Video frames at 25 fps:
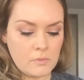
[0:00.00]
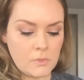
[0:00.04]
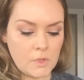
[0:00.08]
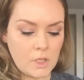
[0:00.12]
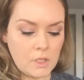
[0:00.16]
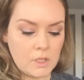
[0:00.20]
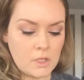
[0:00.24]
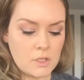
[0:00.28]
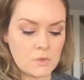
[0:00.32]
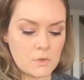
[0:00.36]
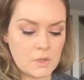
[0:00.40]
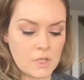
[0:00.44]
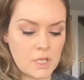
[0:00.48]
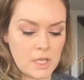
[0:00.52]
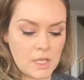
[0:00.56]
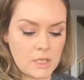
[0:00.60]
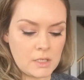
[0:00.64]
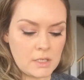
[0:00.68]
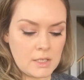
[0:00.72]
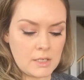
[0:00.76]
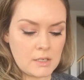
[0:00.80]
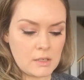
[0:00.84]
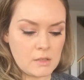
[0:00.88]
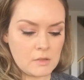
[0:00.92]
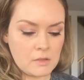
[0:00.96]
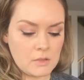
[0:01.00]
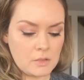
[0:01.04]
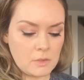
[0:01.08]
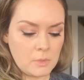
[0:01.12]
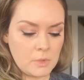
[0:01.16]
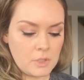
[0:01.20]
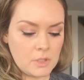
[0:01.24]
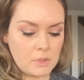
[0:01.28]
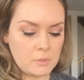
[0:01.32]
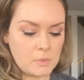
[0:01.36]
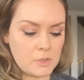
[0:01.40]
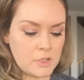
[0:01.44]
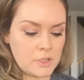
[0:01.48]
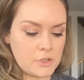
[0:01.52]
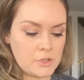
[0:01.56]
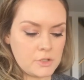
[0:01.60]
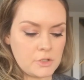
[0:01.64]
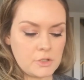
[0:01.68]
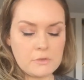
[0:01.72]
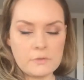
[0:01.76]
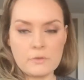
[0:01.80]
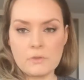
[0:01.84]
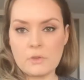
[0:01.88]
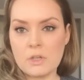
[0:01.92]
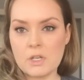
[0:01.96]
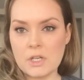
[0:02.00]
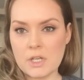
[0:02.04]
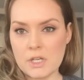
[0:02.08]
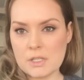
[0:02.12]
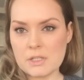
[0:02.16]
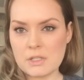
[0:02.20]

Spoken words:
You can add a little bit of blush to your forehead.